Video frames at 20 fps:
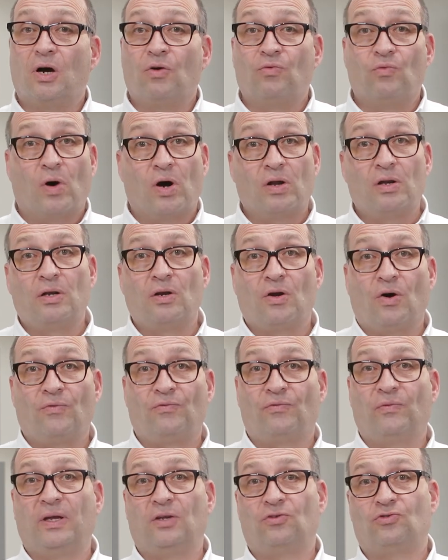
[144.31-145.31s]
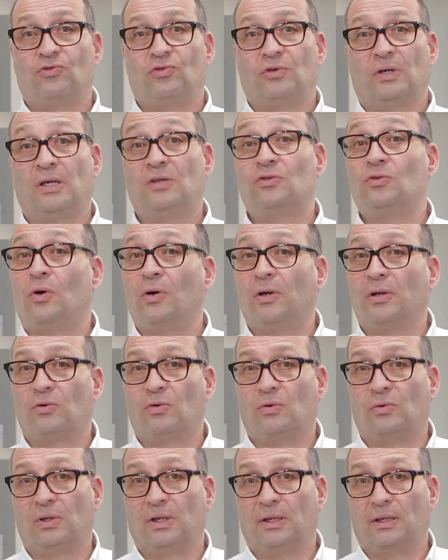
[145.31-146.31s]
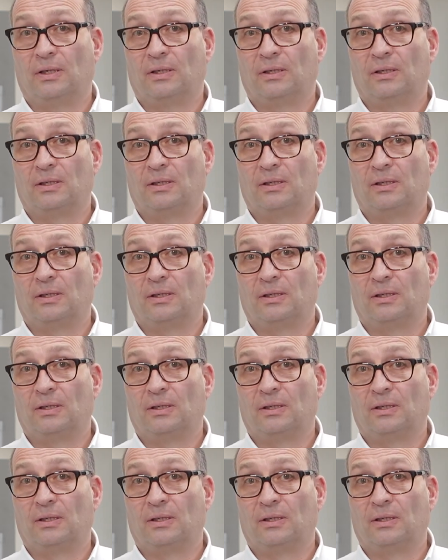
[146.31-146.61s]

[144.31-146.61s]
one of which is oil cooling.